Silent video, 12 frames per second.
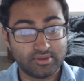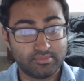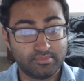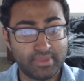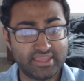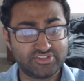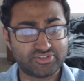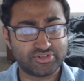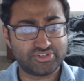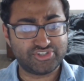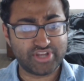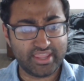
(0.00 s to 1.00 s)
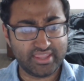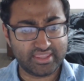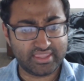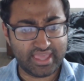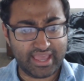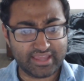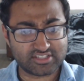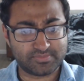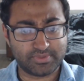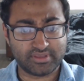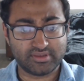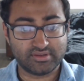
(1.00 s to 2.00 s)
Major J.
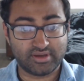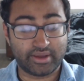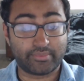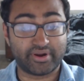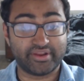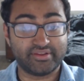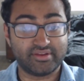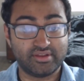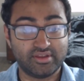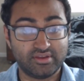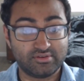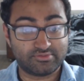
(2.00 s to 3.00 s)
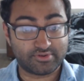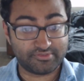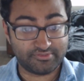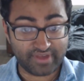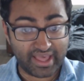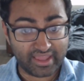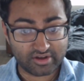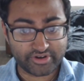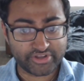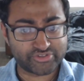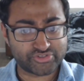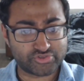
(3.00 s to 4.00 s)
Gatsby, I read, for valor
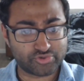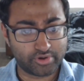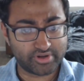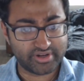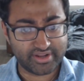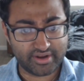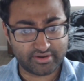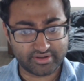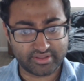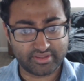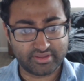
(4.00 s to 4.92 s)
extraordinary.